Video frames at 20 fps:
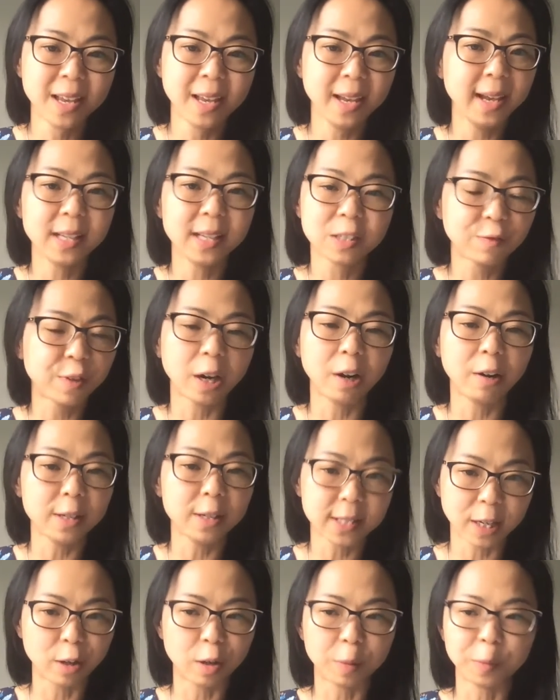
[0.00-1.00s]
It's very
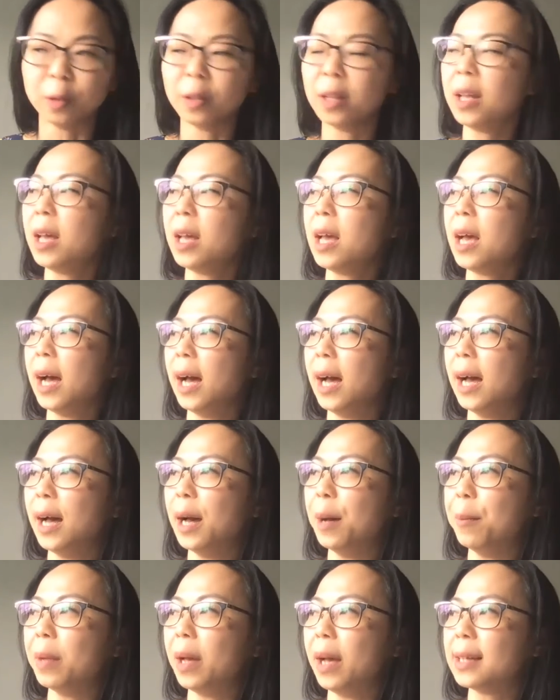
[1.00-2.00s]
terrible.
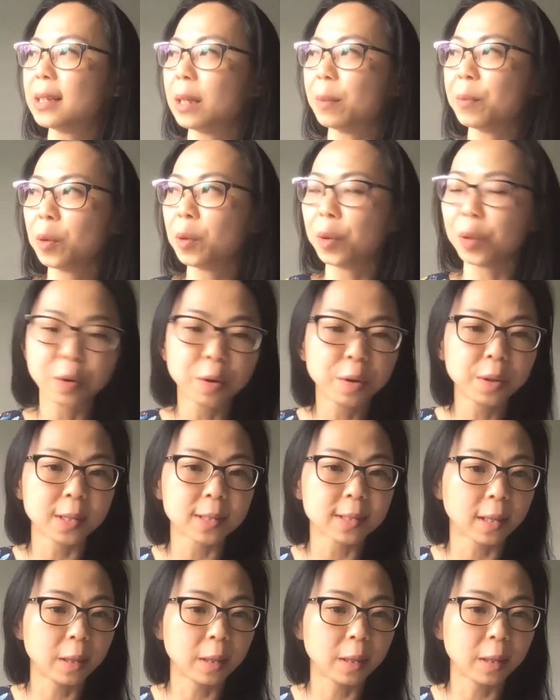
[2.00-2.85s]
As I'm going through this,